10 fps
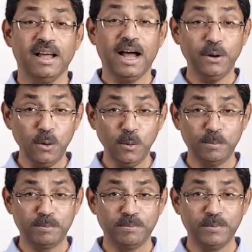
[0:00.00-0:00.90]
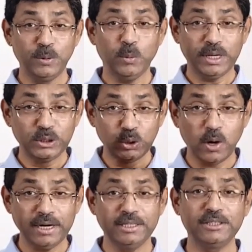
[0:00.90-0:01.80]
I hope you
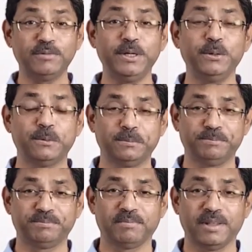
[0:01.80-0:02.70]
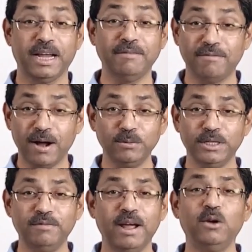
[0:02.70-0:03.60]
enjoyed this video and
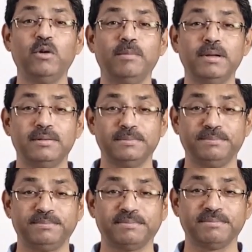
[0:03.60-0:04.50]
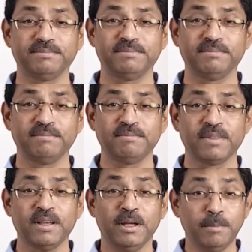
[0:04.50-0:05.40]
found it valuable.
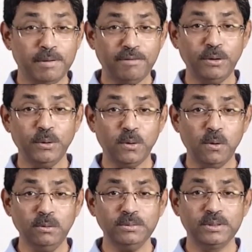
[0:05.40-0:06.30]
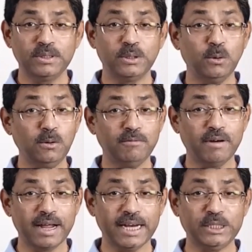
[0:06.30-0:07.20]
Before you go, don't
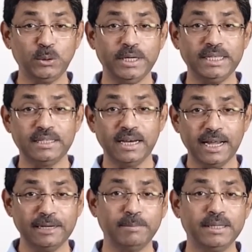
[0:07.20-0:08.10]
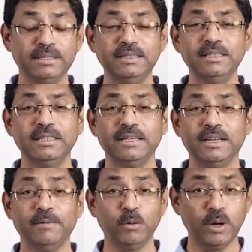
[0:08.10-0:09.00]
forget to hit the like button
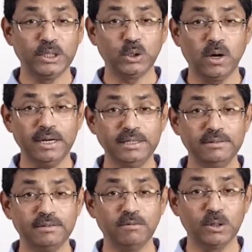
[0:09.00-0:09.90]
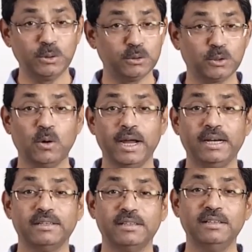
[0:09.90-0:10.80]
if you enjoyed what you saw
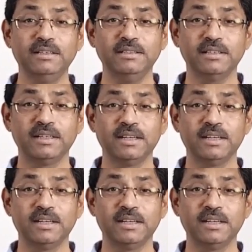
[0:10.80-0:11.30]
and heard.